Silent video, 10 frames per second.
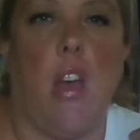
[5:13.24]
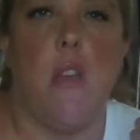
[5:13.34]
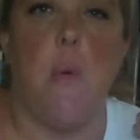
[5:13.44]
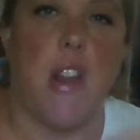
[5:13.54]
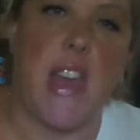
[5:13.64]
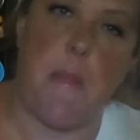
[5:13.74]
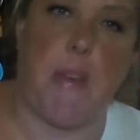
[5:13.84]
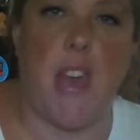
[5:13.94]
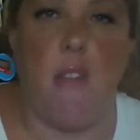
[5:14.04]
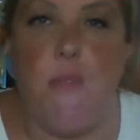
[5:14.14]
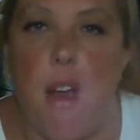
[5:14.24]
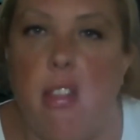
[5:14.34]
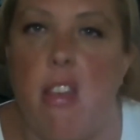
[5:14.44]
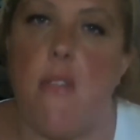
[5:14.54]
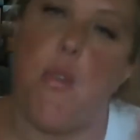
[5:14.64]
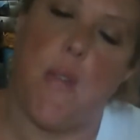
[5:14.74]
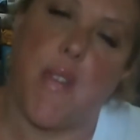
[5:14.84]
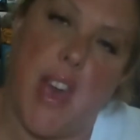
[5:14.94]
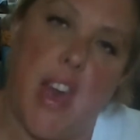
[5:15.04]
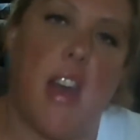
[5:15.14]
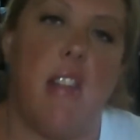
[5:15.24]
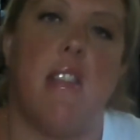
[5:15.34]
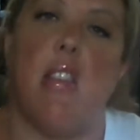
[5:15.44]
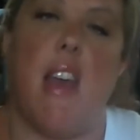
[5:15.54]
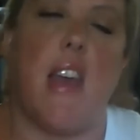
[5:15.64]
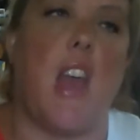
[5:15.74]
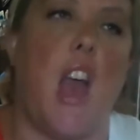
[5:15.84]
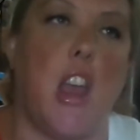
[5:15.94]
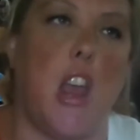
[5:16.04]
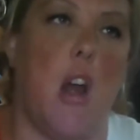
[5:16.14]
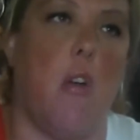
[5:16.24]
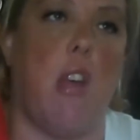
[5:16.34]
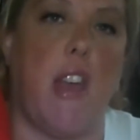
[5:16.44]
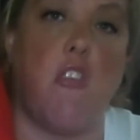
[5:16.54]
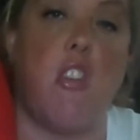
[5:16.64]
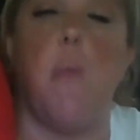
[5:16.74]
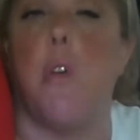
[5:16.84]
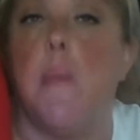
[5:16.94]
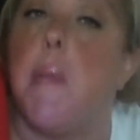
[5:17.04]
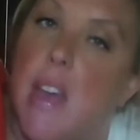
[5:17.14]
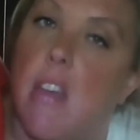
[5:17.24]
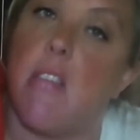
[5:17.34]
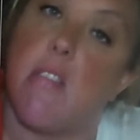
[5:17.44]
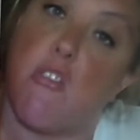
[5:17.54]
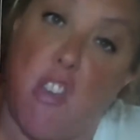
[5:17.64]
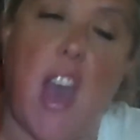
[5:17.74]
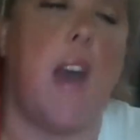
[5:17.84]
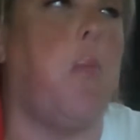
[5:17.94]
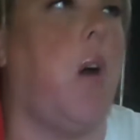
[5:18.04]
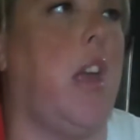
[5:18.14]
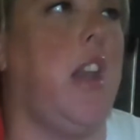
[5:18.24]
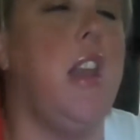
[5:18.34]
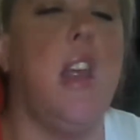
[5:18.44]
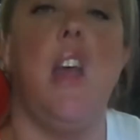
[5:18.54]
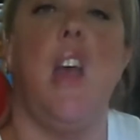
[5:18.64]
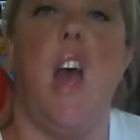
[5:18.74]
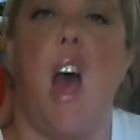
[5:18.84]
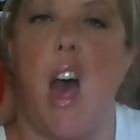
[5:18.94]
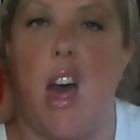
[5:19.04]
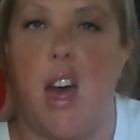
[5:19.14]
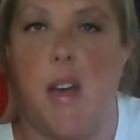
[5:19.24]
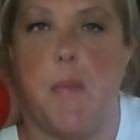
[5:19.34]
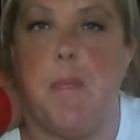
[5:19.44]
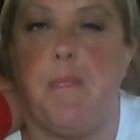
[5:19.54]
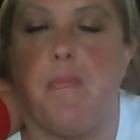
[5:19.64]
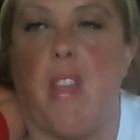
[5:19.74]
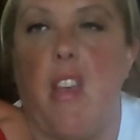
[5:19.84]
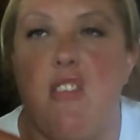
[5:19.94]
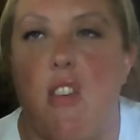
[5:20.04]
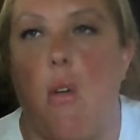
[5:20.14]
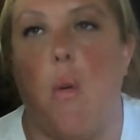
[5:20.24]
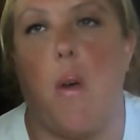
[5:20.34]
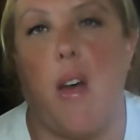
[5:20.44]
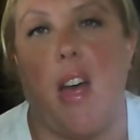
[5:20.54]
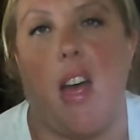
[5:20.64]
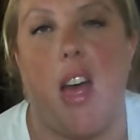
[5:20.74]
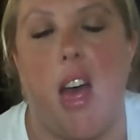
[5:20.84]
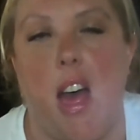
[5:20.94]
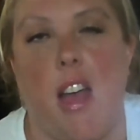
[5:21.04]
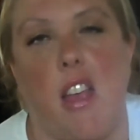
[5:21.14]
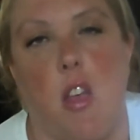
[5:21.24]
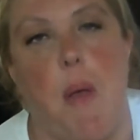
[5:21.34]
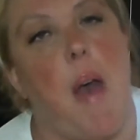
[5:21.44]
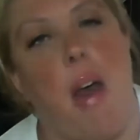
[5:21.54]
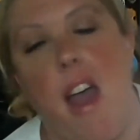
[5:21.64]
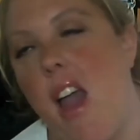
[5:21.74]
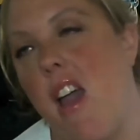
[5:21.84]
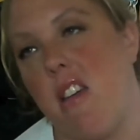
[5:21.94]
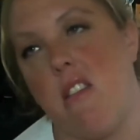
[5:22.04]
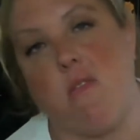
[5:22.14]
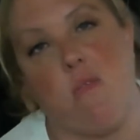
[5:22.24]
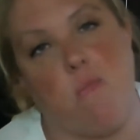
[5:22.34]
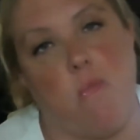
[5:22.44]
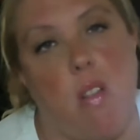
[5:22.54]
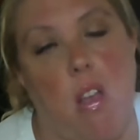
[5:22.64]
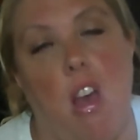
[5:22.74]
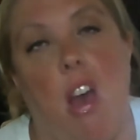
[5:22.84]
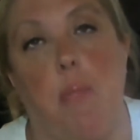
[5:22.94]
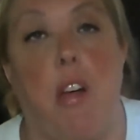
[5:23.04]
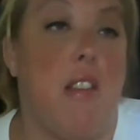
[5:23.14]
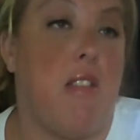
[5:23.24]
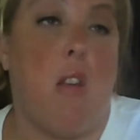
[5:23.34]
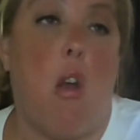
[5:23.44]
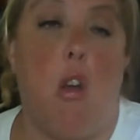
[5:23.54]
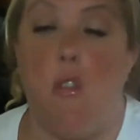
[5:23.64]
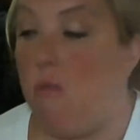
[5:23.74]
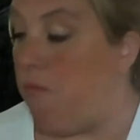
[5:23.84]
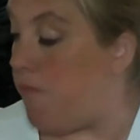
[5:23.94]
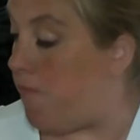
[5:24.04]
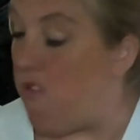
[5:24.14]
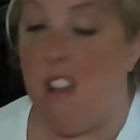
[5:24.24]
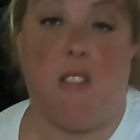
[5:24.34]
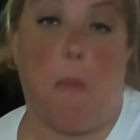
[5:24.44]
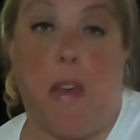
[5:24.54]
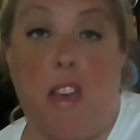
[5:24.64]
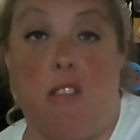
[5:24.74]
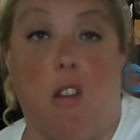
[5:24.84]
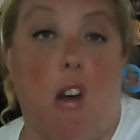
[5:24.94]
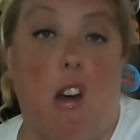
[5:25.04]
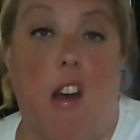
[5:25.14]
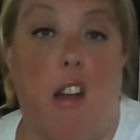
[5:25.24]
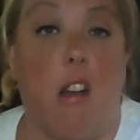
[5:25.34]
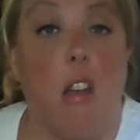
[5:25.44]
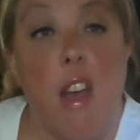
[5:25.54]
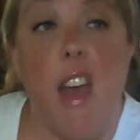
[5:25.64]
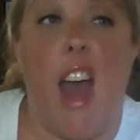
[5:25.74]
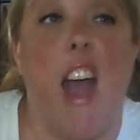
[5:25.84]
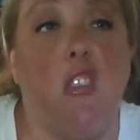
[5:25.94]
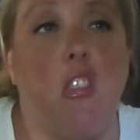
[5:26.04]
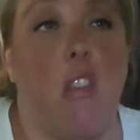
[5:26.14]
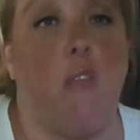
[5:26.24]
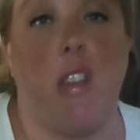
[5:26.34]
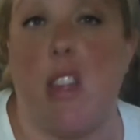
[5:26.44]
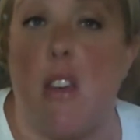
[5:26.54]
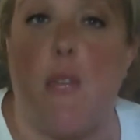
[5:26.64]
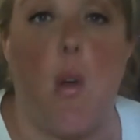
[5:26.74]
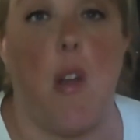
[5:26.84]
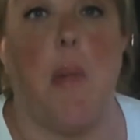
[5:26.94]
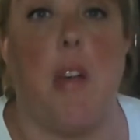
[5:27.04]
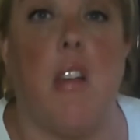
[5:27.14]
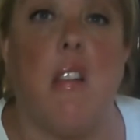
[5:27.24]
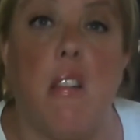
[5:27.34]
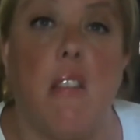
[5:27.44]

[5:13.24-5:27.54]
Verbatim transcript: you want to keep it kid friendly if you have kids, and like you know, like she would because she had one. Um, so you know, I, I Plus, her recipes are actually really affordable